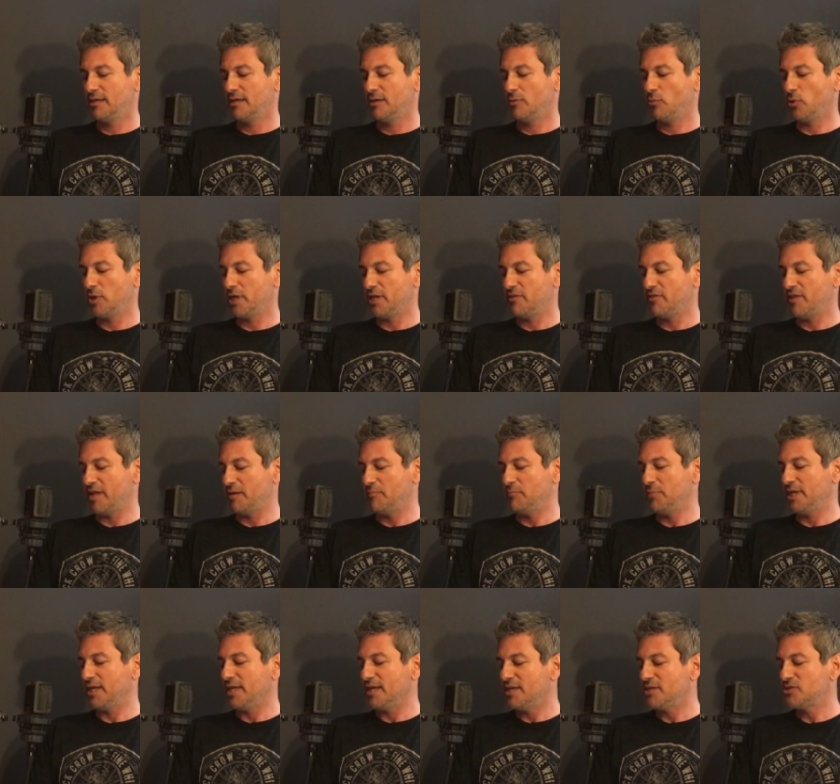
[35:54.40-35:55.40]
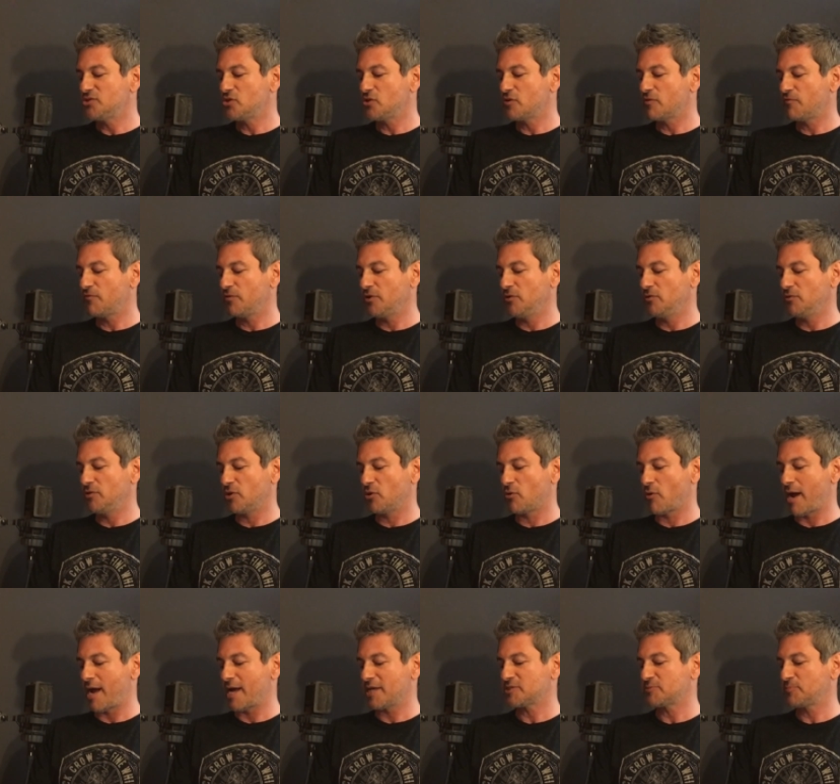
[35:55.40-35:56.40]
would it then be easier for you to
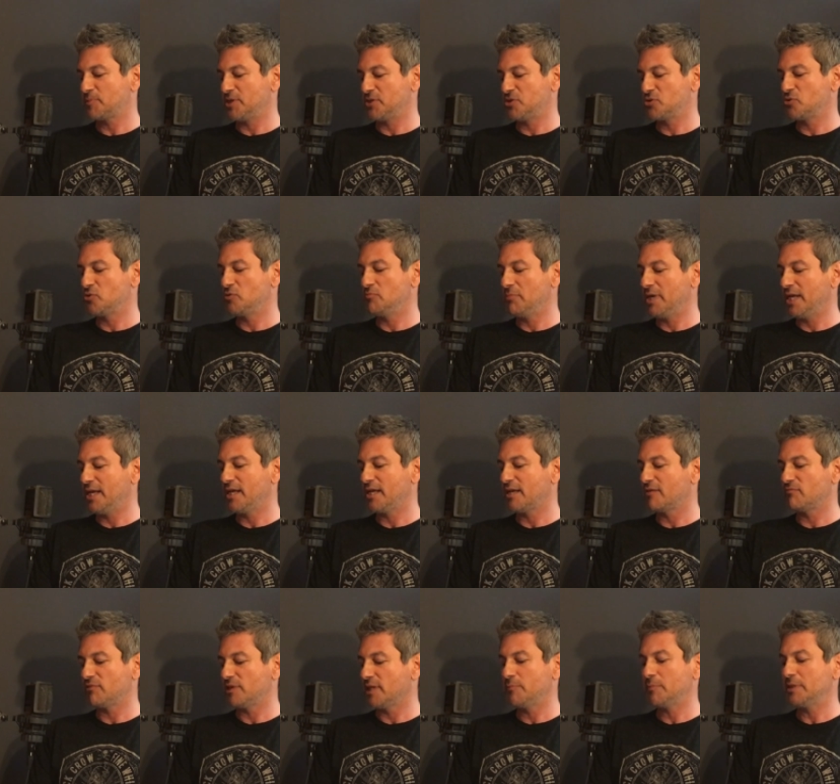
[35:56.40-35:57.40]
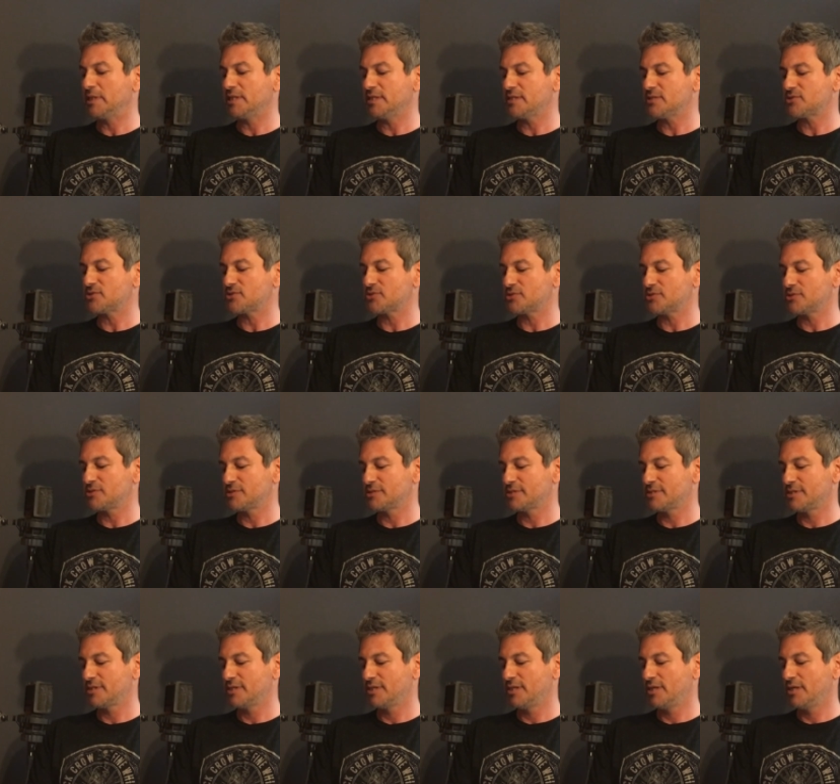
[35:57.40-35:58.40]
grasp the true meaning of limitless?
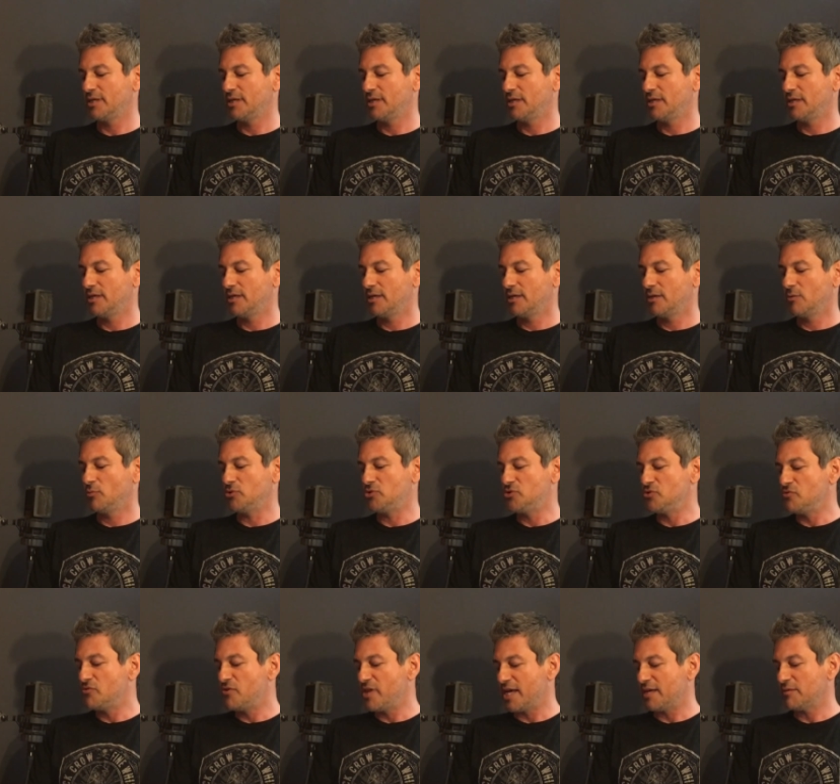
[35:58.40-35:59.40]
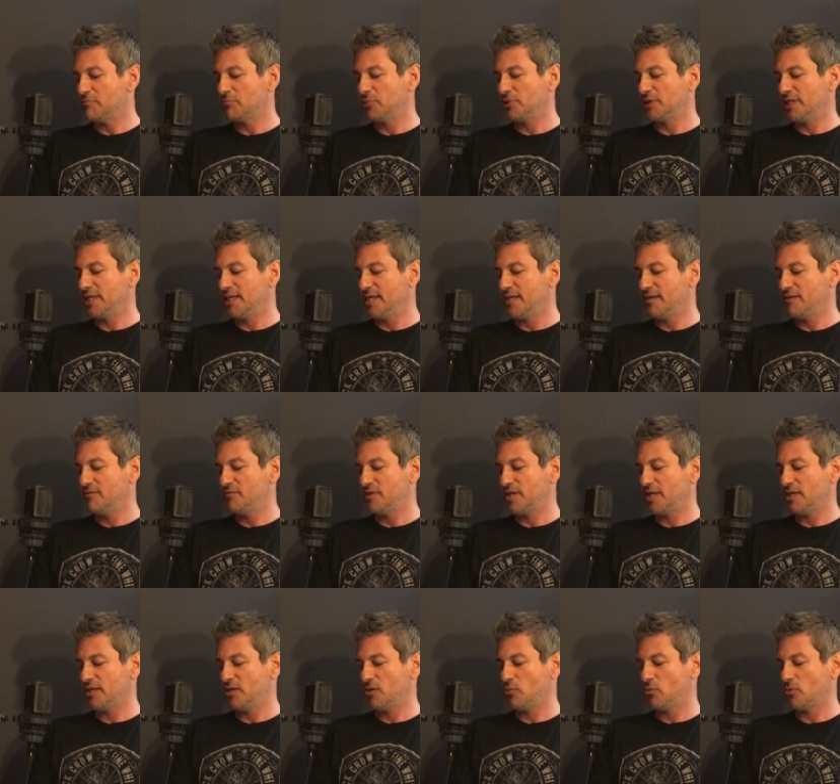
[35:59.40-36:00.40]
Would you then believe
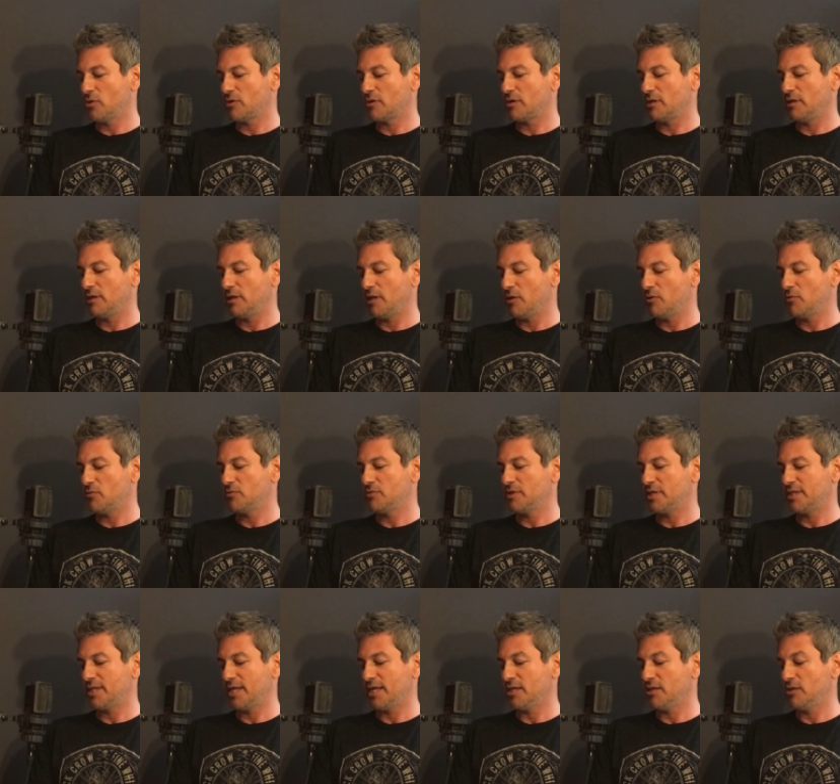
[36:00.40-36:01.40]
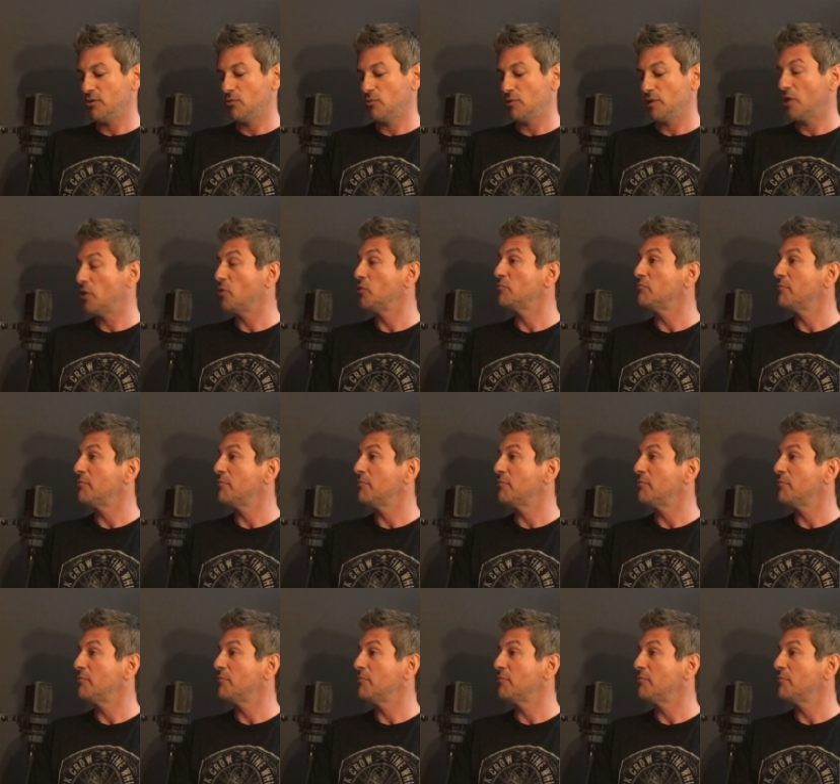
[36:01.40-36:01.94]
that you were alone and that you alone